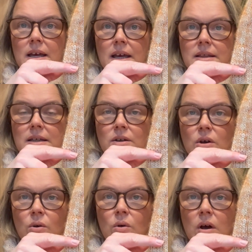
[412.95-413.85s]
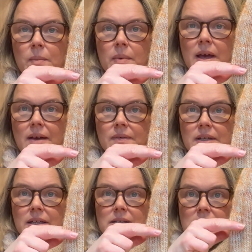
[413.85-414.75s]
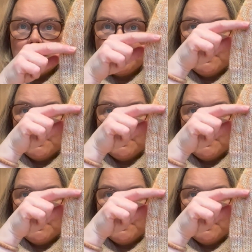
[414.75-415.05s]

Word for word: and then go up half a needle size for